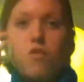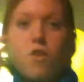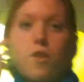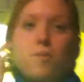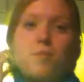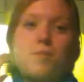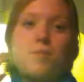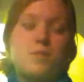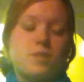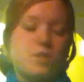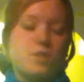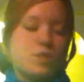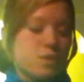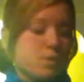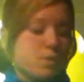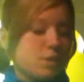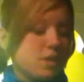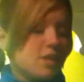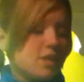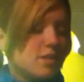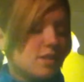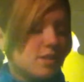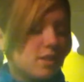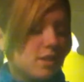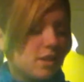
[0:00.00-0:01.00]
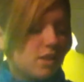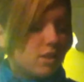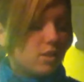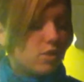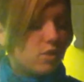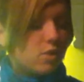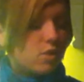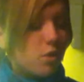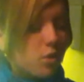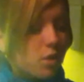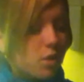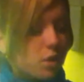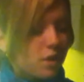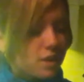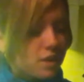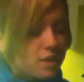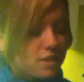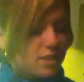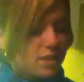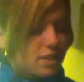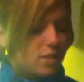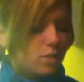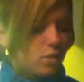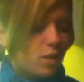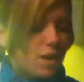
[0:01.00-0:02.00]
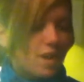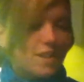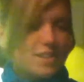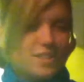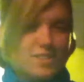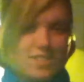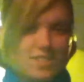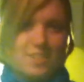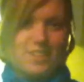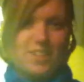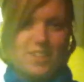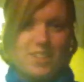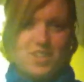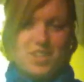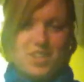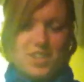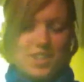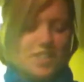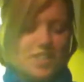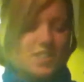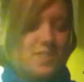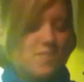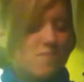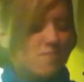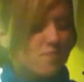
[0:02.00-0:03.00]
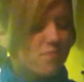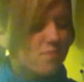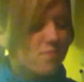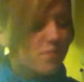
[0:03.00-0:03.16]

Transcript: formed so easily, nor is it quite as delicious.